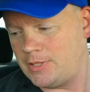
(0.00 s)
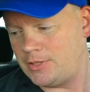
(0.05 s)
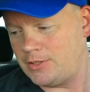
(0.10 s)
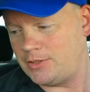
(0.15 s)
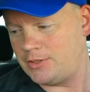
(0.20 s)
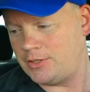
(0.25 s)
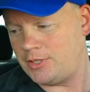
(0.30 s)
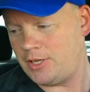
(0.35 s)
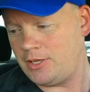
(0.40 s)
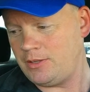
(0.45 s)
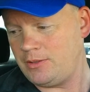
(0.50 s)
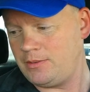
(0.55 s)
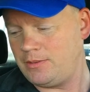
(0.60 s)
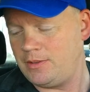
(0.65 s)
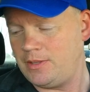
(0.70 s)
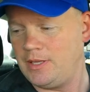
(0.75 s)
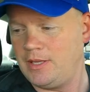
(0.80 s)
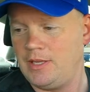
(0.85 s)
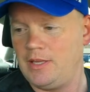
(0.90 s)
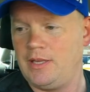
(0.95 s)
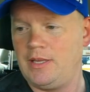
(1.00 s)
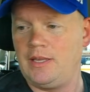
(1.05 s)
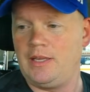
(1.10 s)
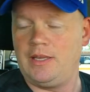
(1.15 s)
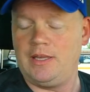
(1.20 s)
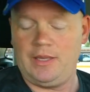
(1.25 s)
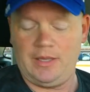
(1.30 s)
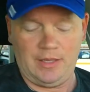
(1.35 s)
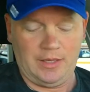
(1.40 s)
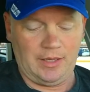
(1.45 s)
So,
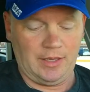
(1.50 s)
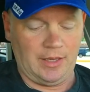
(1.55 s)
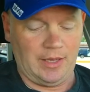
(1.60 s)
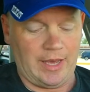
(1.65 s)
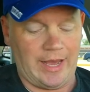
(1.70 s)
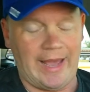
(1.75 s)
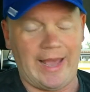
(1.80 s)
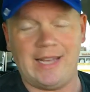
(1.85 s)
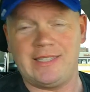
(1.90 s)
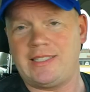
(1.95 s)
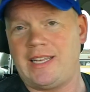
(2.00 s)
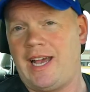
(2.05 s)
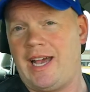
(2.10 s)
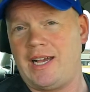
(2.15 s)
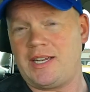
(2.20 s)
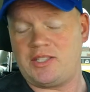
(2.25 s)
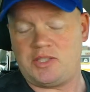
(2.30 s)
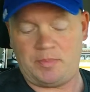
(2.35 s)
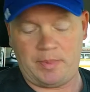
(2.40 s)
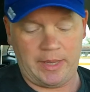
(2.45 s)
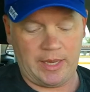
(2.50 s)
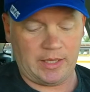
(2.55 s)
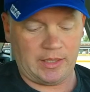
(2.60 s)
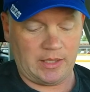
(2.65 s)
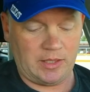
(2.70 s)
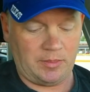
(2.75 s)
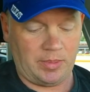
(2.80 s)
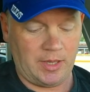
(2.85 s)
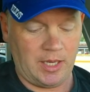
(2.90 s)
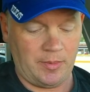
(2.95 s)
as I
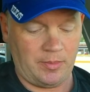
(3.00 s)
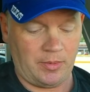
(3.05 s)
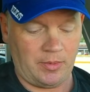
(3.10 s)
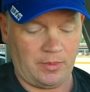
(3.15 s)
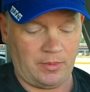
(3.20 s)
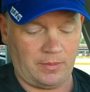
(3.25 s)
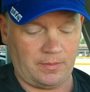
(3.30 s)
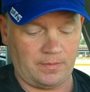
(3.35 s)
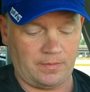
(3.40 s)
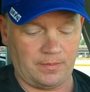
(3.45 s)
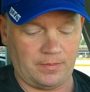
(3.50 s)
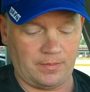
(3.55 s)
expected people,